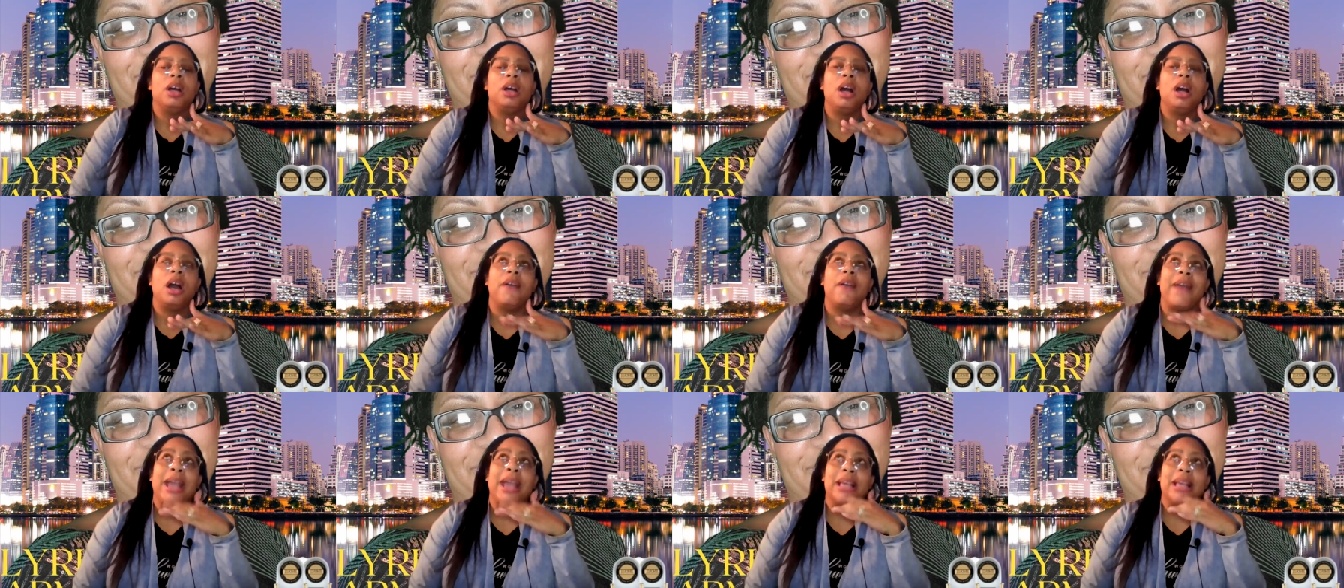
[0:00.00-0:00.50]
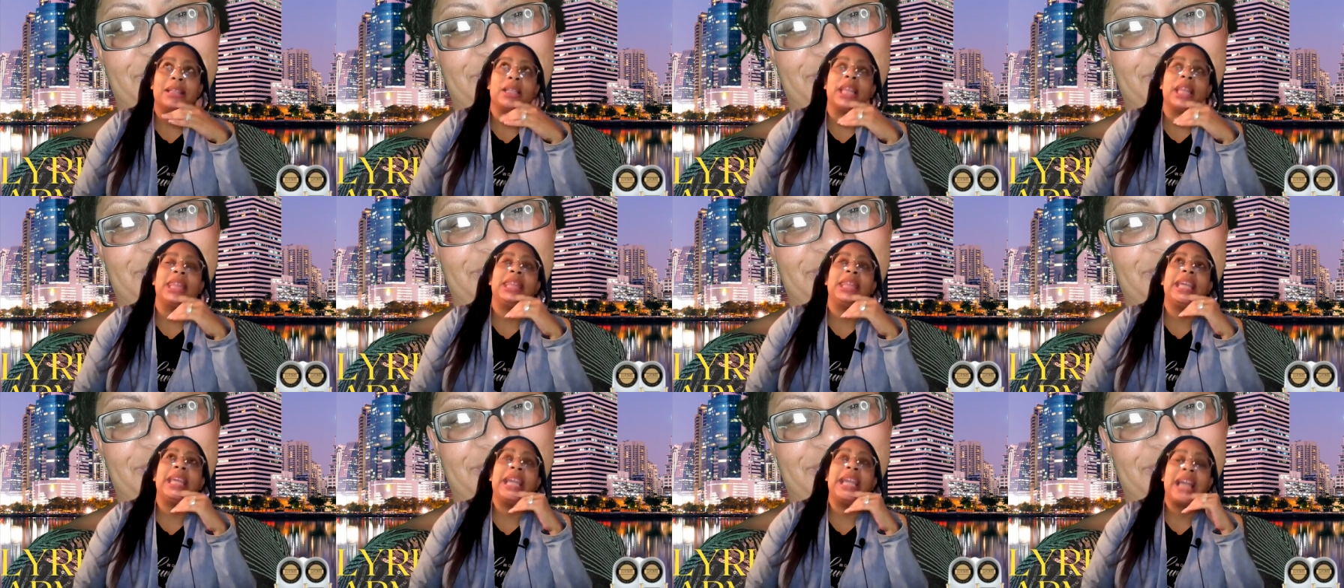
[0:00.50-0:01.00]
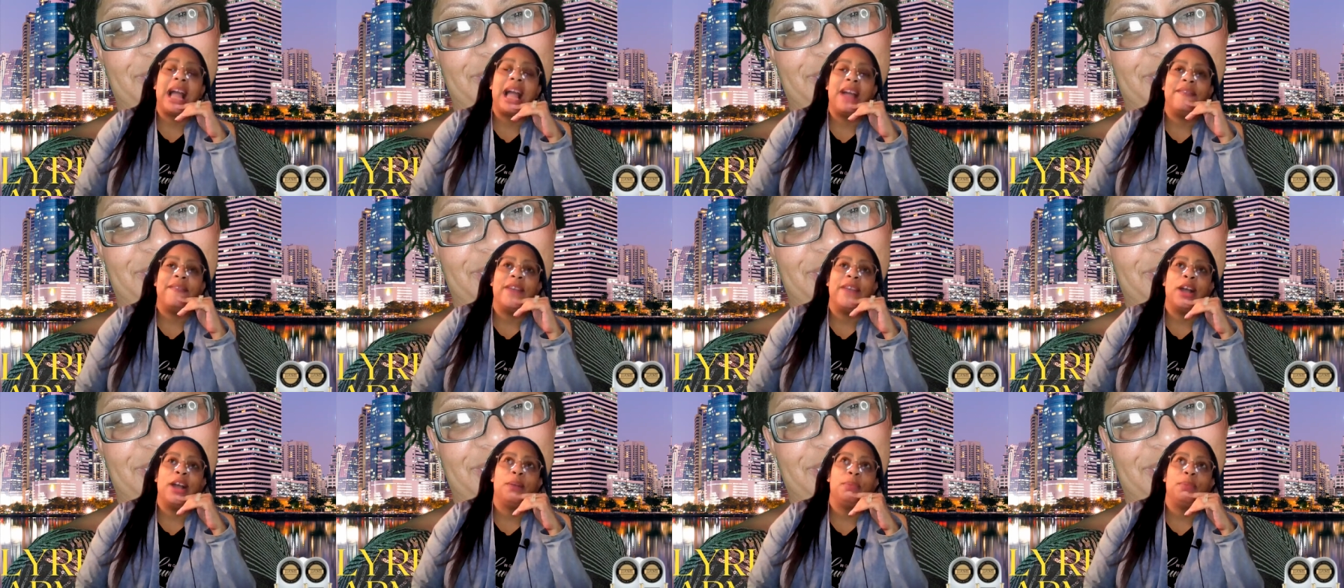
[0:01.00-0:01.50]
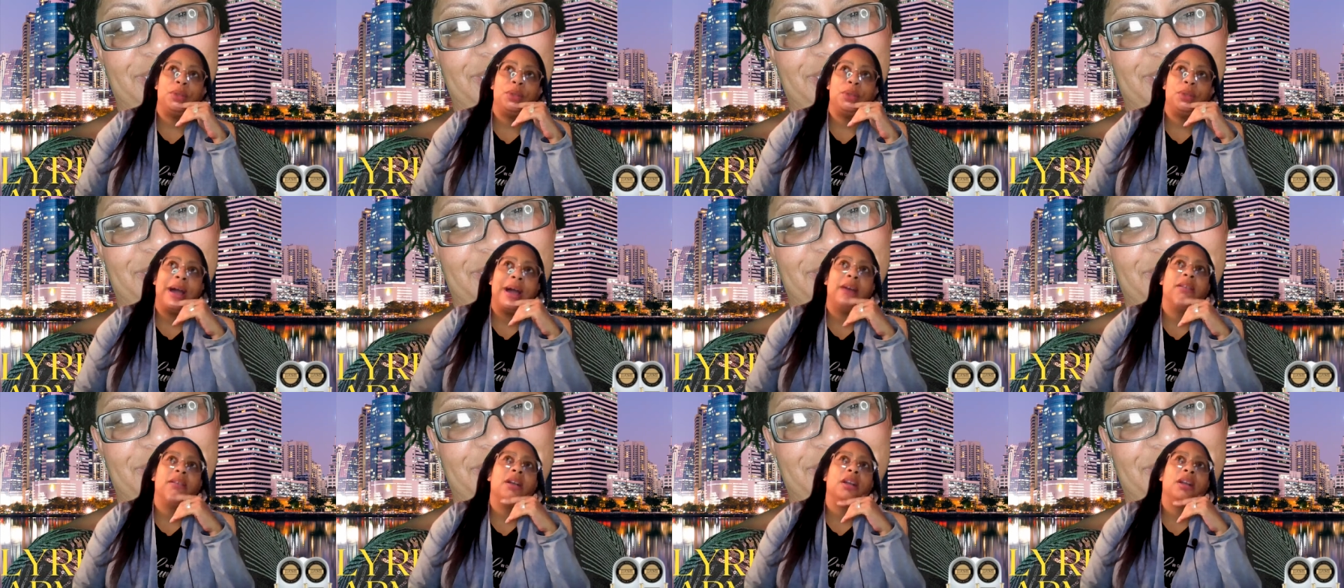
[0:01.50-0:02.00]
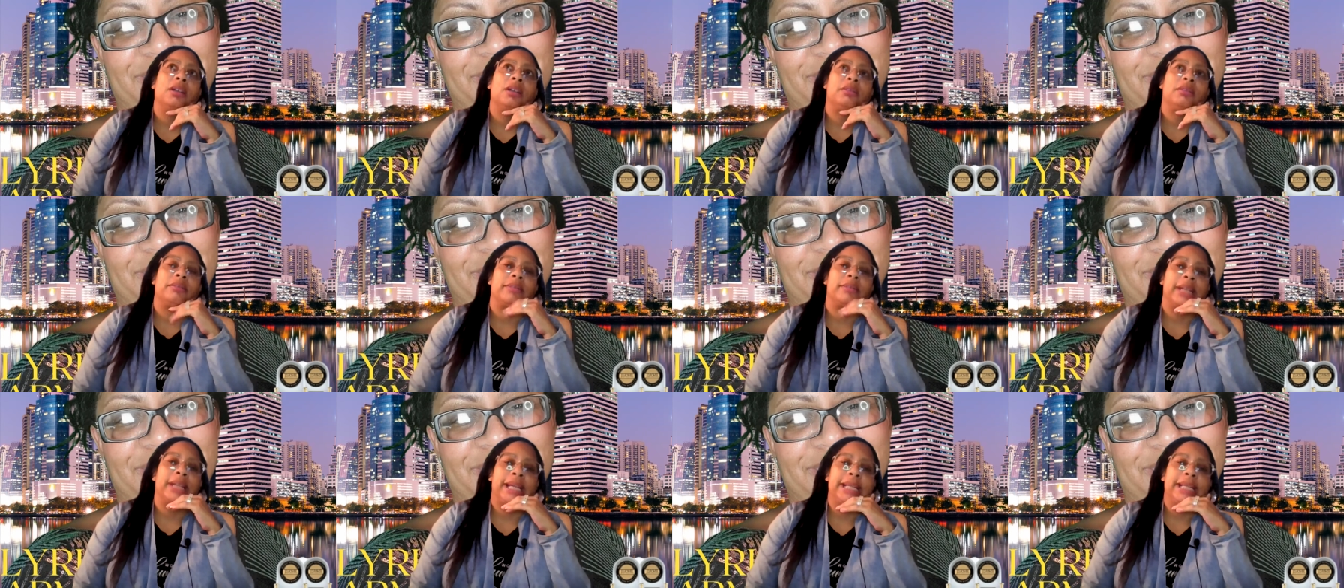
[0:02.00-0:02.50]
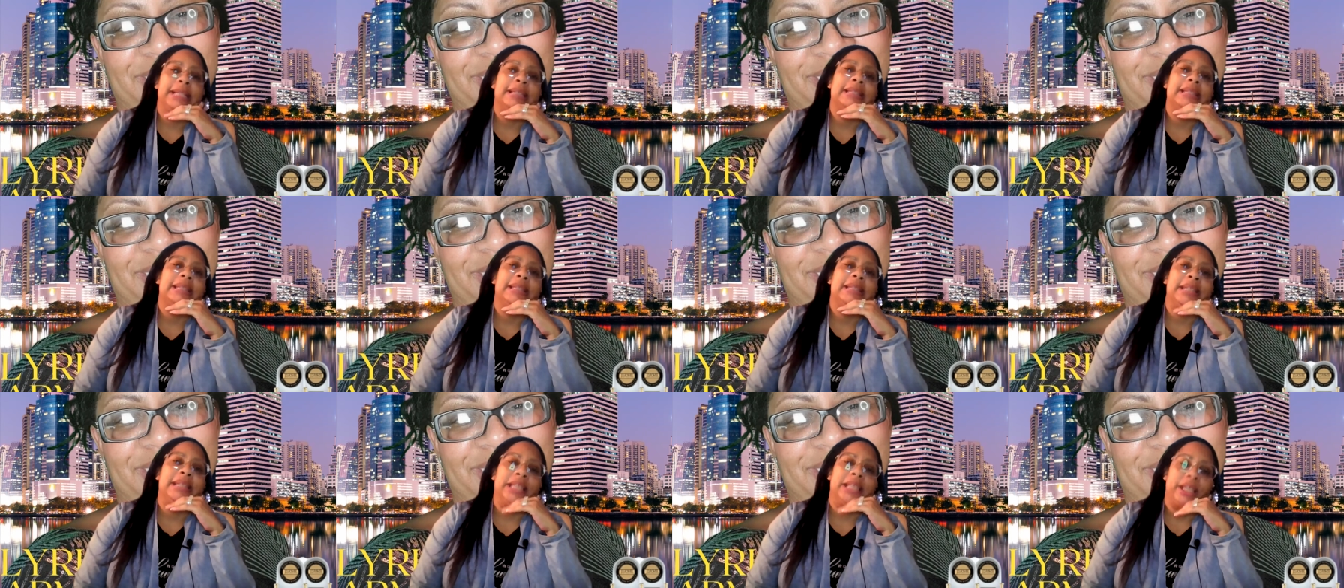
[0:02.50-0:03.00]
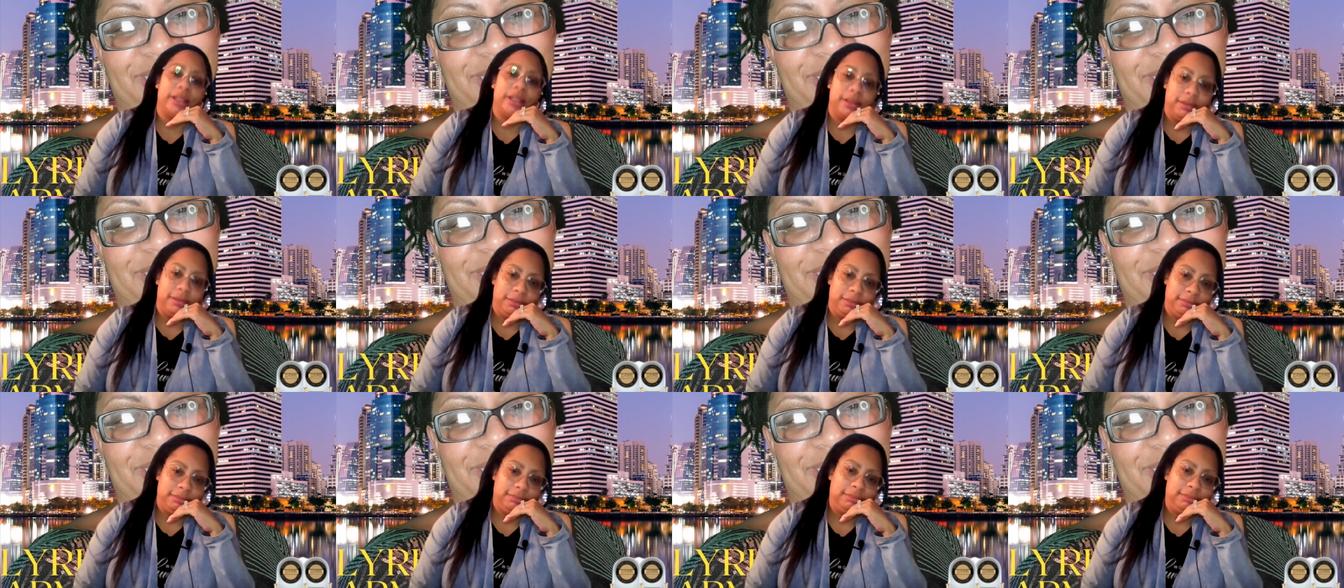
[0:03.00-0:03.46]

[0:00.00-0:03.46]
All right, so I think I've helped you out a great deal.